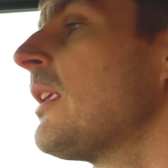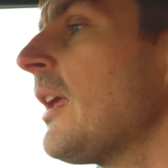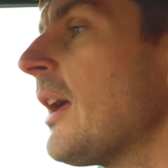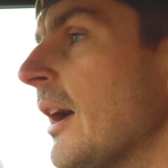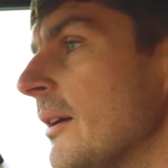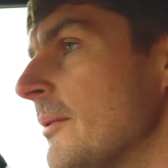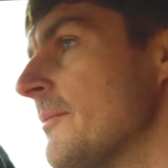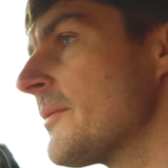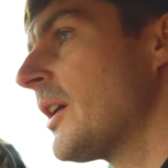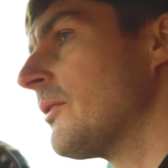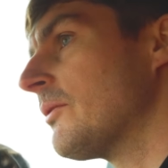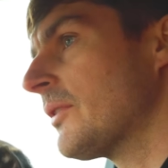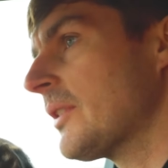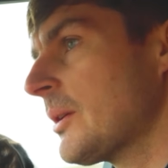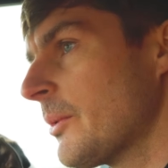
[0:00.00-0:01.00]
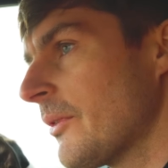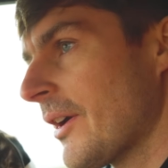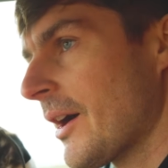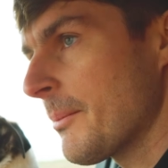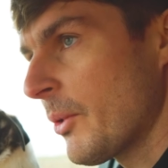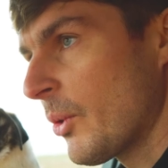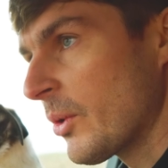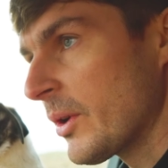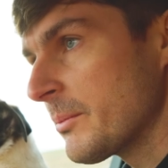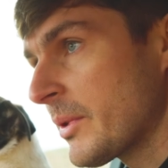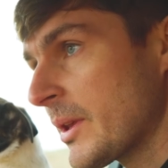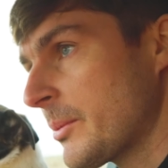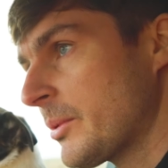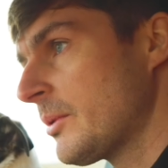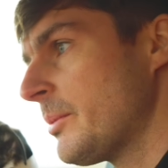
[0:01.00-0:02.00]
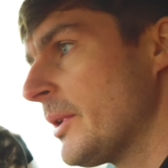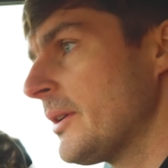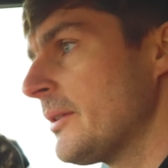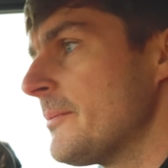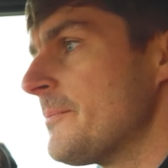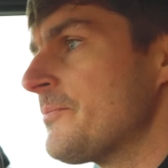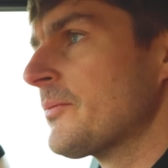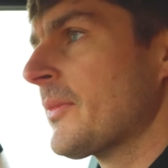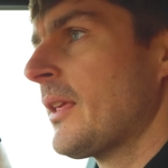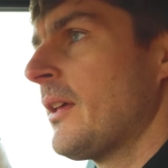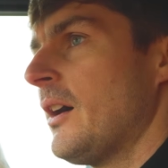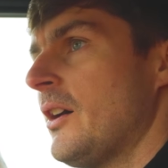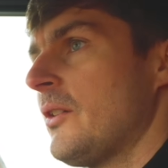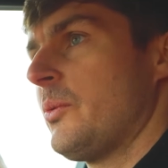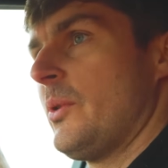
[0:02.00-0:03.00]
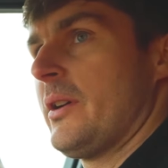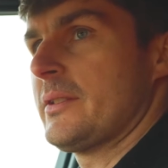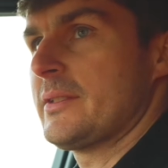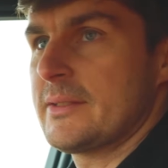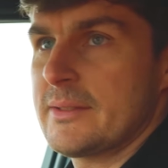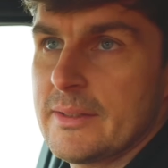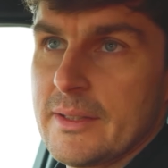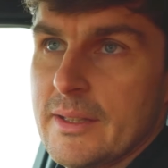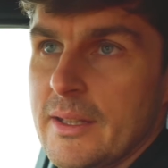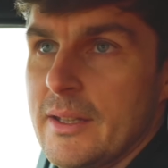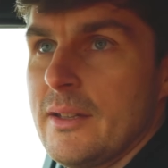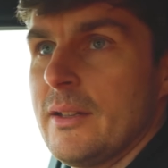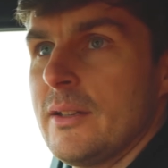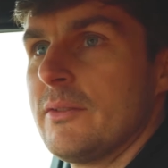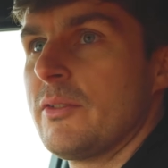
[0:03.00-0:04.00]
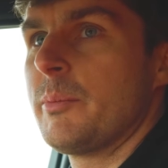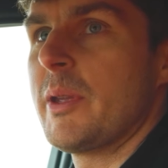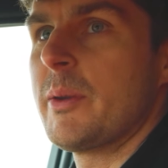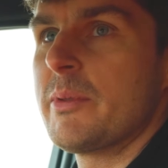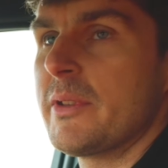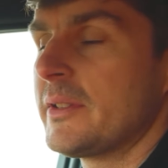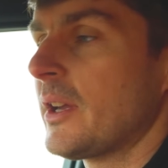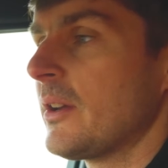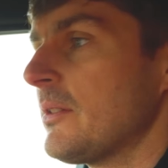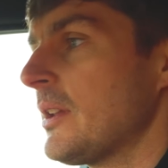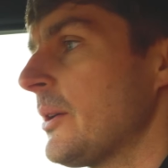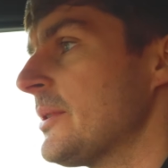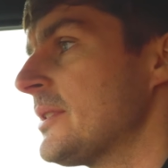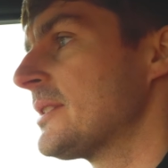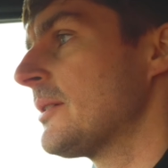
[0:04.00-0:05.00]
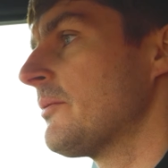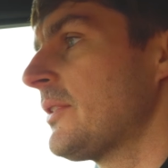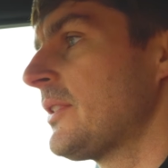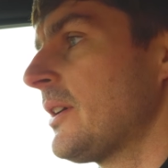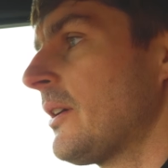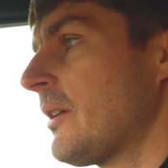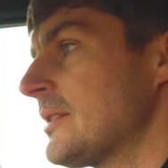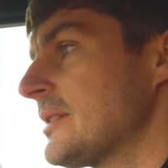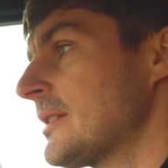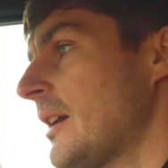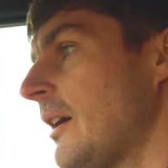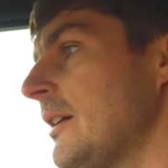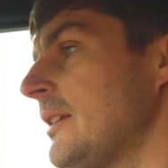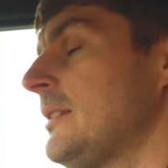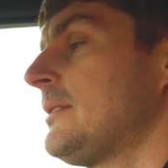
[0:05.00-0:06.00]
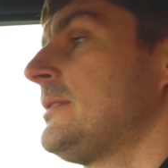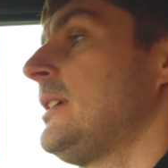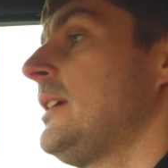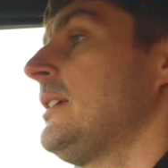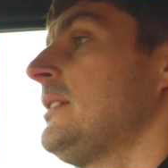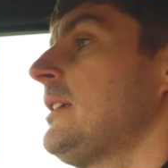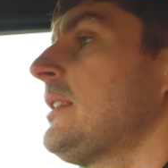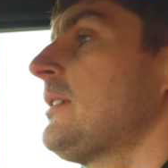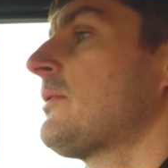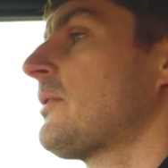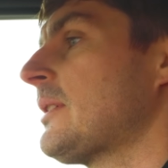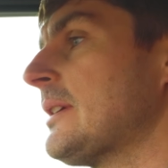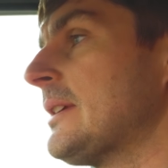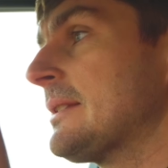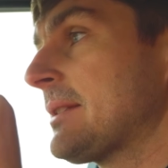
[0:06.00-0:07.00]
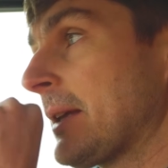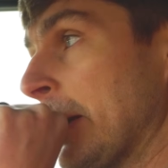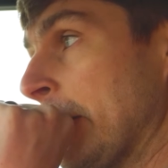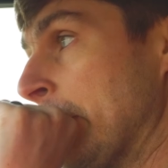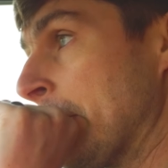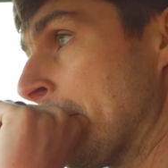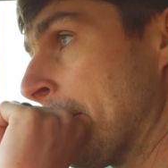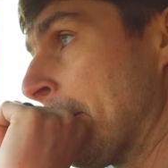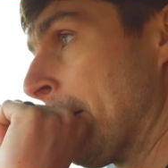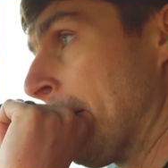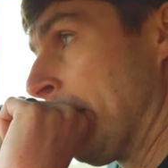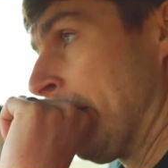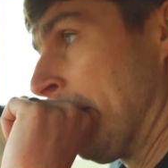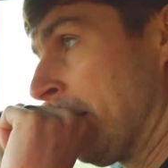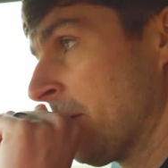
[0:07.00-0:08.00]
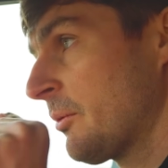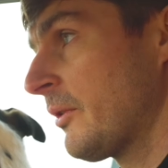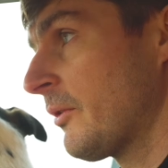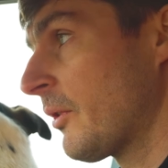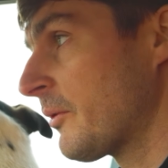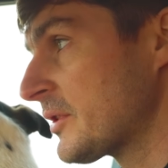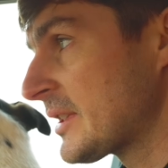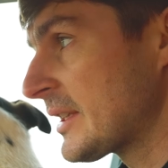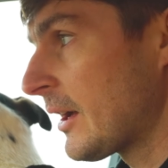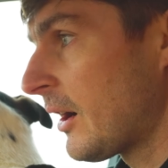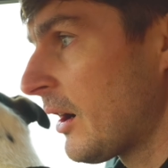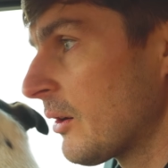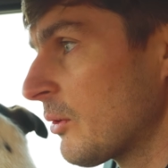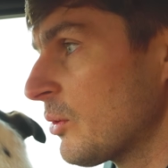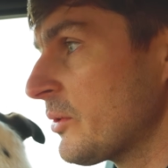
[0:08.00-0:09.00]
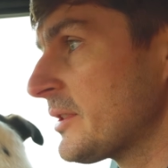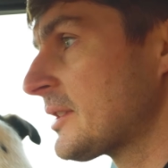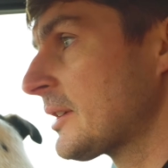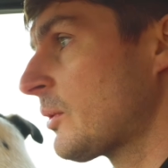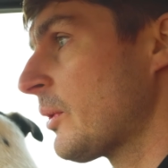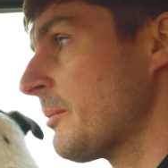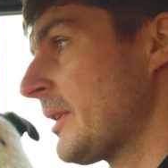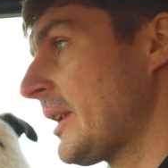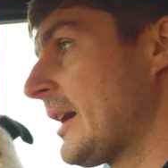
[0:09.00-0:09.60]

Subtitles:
Yeah, hopefully, without boring people. But Earthworks, for people that don't know, is something that I started nearly 3 years ago. We've obviously hired all this equipment